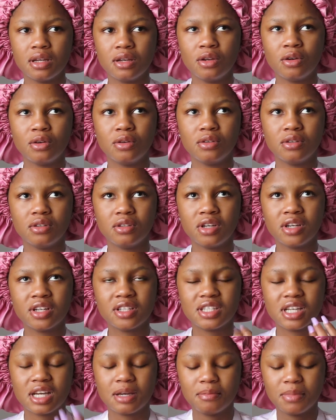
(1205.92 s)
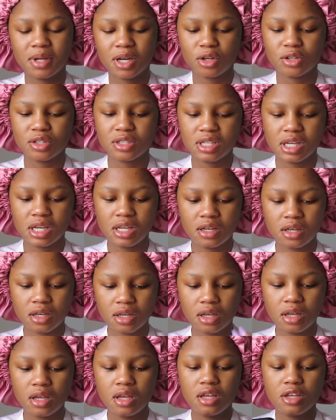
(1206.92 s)
no, not a tub, but a
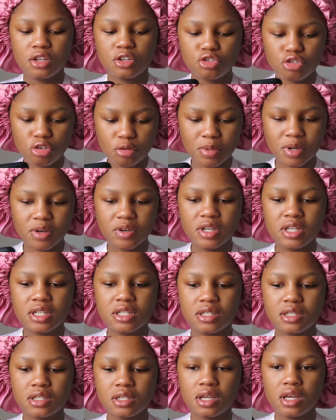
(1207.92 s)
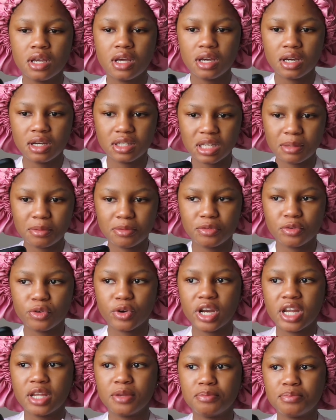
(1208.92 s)
container. Strawberries, a tub of
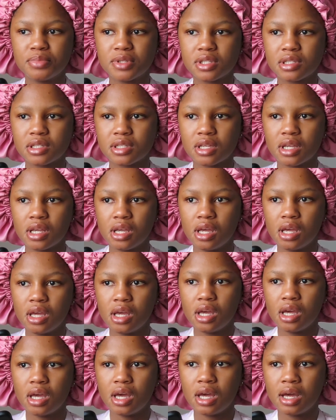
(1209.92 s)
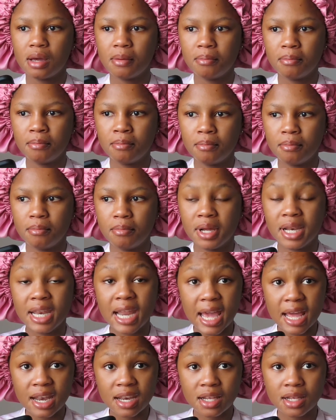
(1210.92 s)
grapes,
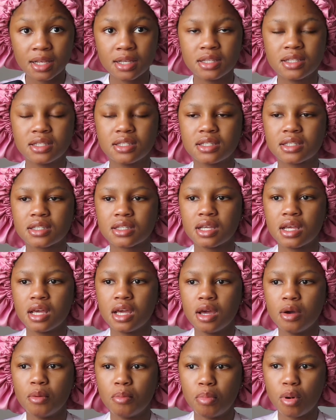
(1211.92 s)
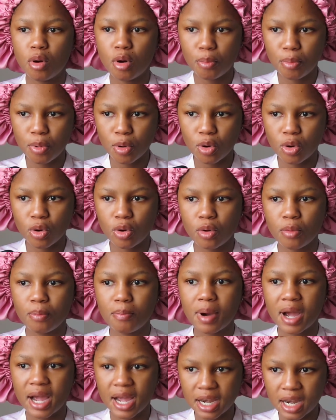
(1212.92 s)
bananas, pawpaw,
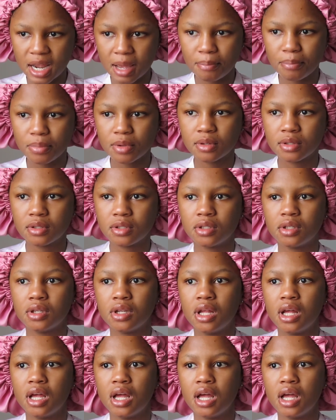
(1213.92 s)
pineapple.